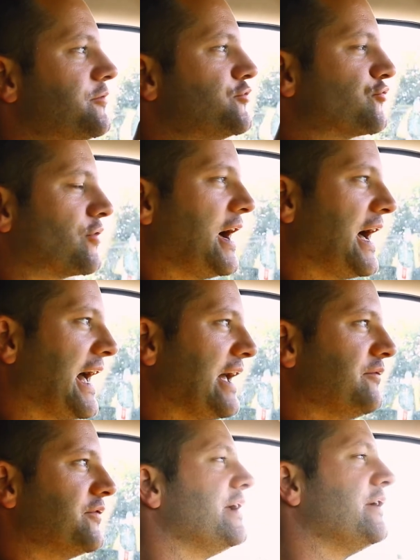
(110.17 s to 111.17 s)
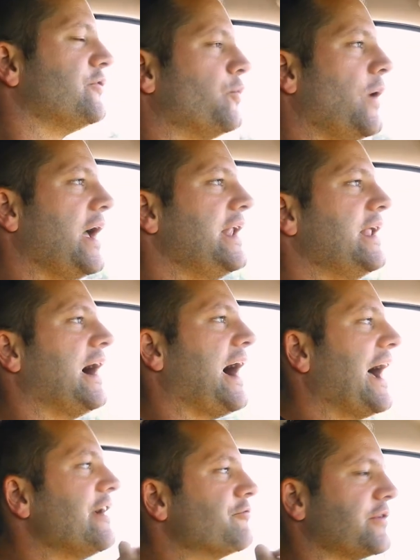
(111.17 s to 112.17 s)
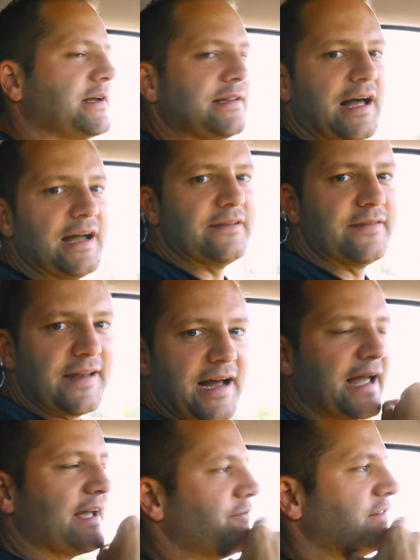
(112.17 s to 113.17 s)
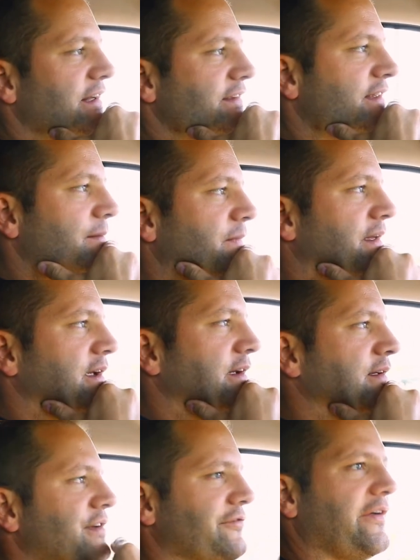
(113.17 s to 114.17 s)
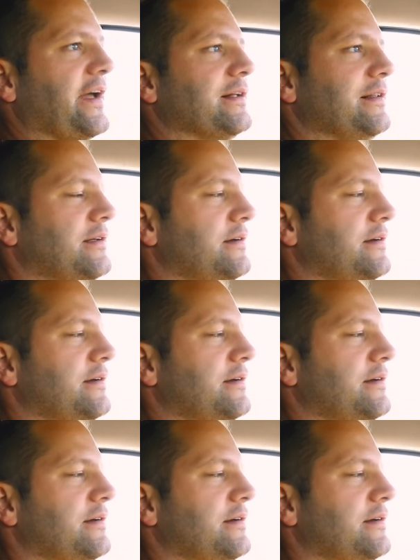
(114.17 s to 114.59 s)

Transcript: drives is when I realize that I have done something to fail.